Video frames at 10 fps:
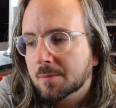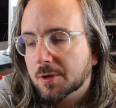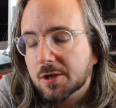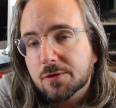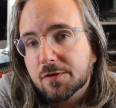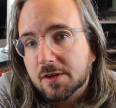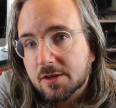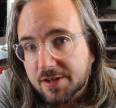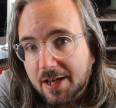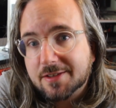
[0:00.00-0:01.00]
But I do feel
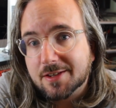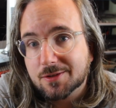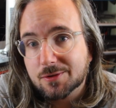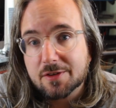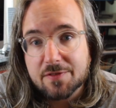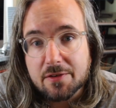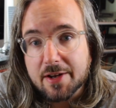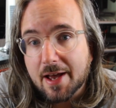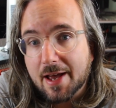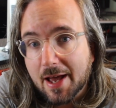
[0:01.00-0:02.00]
connected to the
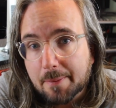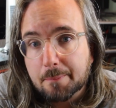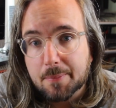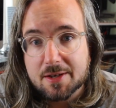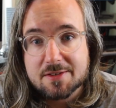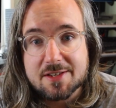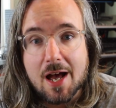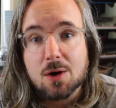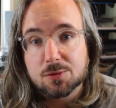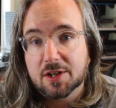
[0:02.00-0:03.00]
very epic
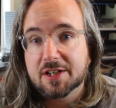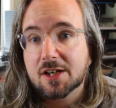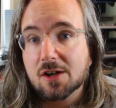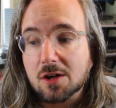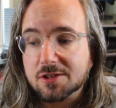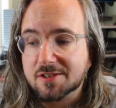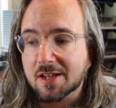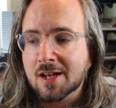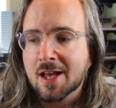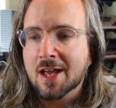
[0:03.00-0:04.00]
sound that he got,
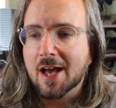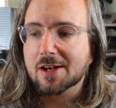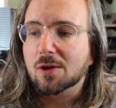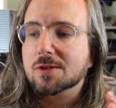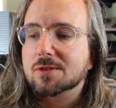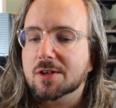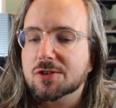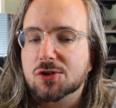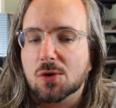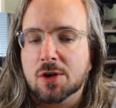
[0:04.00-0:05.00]
and I also
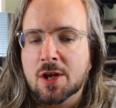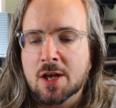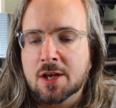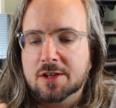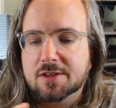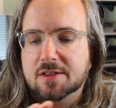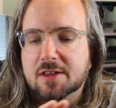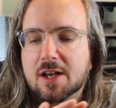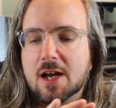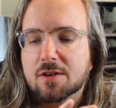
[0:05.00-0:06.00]
enjoy
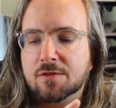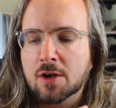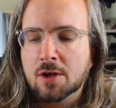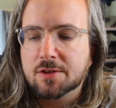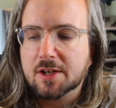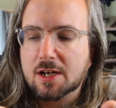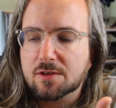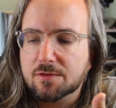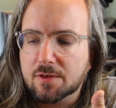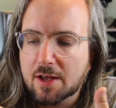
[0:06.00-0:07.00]
the kind of
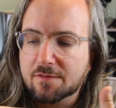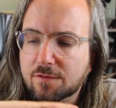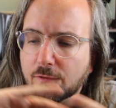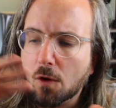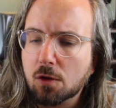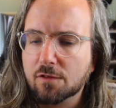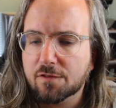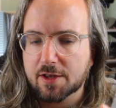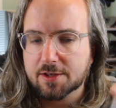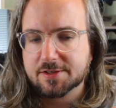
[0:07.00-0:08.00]

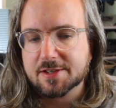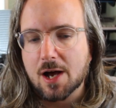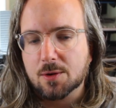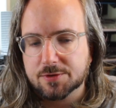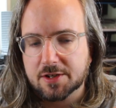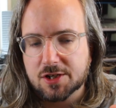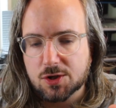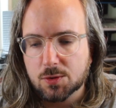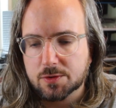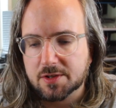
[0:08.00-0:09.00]
evolving sound that he
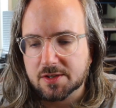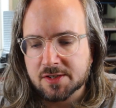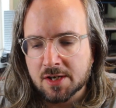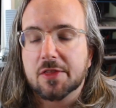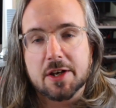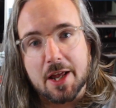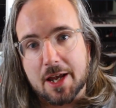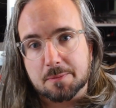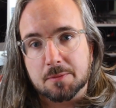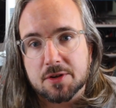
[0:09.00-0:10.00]
uses. And the
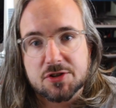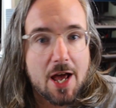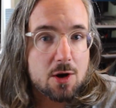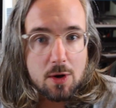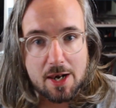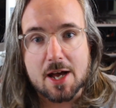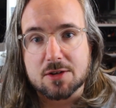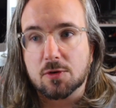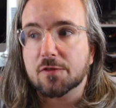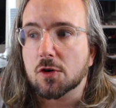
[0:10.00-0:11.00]
name Shadow and
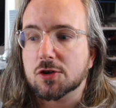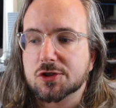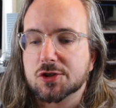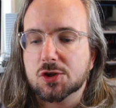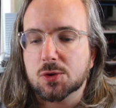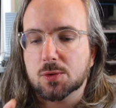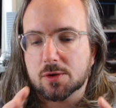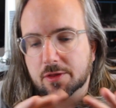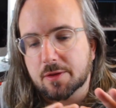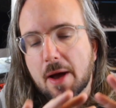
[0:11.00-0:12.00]
Light refers to
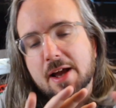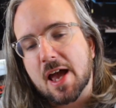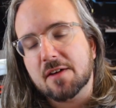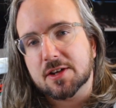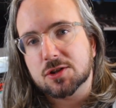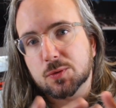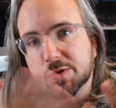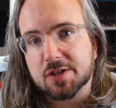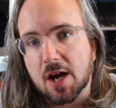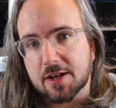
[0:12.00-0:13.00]
the pack having two
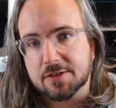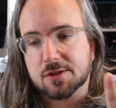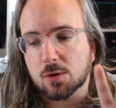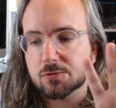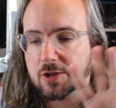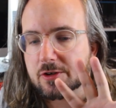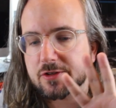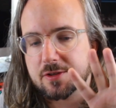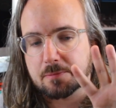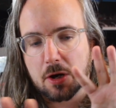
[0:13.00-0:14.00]
sides. So
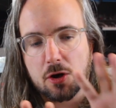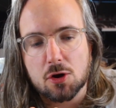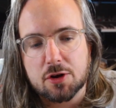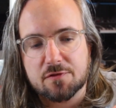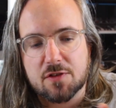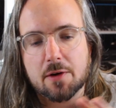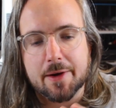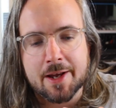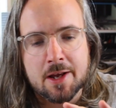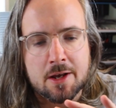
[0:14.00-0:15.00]
there's the melodic,
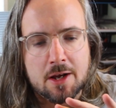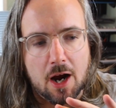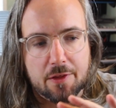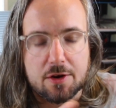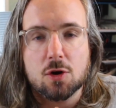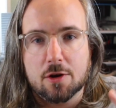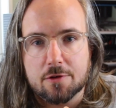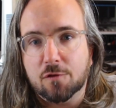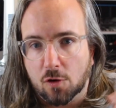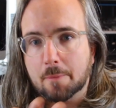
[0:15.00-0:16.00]
very, I think
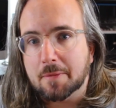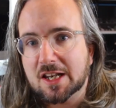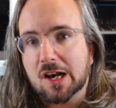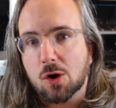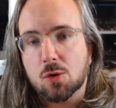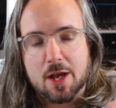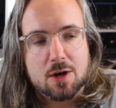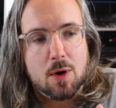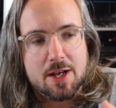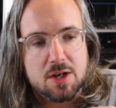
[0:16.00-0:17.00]
for a Minilogue
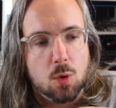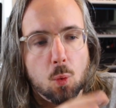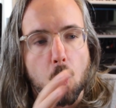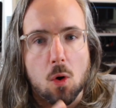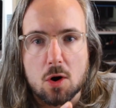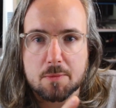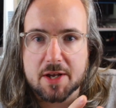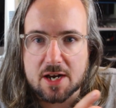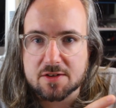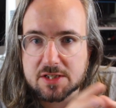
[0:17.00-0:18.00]
anyway, warm
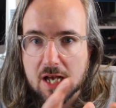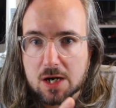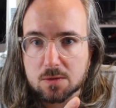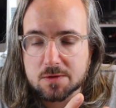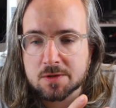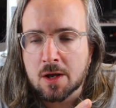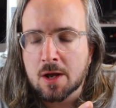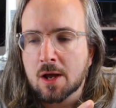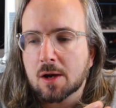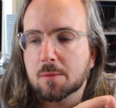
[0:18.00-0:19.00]
kind of sounds,
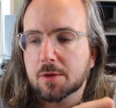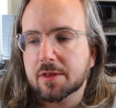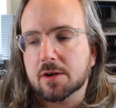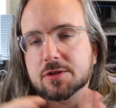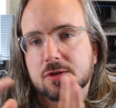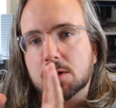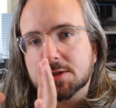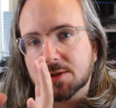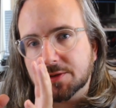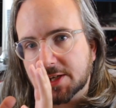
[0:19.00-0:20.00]
but there's
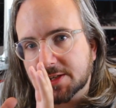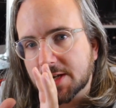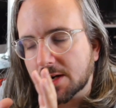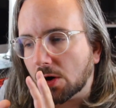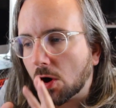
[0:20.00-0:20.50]
also these kind of